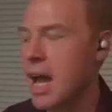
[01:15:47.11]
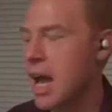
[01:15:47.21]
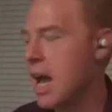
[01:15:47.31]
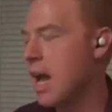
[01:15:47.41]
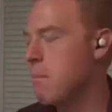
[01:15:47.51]

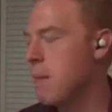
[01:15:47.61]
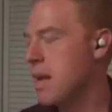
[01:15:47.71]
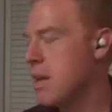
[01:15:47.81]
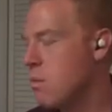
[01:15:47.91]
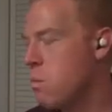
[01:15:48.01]
I,
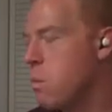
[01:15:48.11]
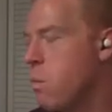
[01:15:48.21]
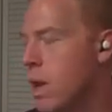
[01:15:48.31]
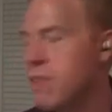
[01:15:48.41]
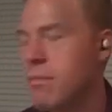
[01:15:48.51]
my,
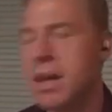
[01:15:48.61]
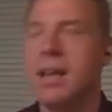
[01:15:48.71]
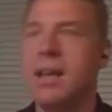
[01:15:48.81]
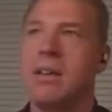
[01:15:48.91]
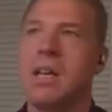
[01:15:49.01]
one of
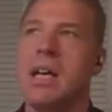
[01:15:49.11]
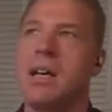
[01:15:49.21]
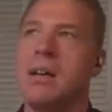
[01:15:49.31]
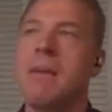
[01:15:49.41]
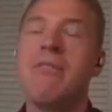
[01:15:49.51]
my,
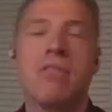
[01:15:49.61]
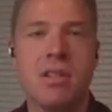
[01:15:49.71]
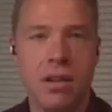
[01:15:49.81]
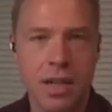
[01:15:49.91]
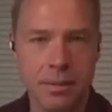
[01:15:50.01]
uh, my first
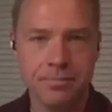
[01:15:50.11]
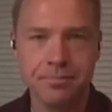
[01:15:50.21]
startup